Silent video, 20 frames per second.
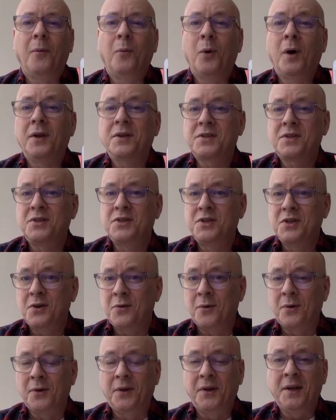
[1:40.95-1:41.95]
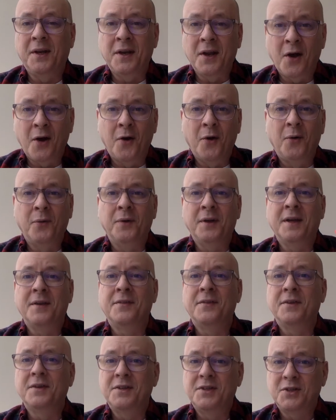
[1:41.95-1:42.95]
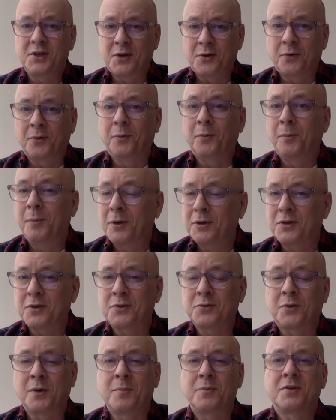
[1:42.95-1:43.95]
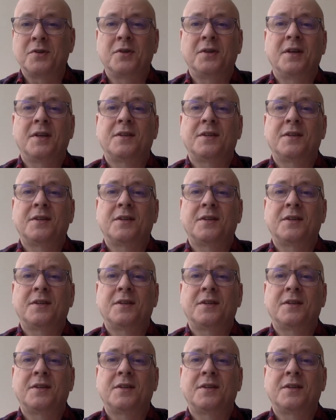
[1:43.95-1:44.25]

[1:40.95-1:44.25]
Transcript: what's generally known in the general book description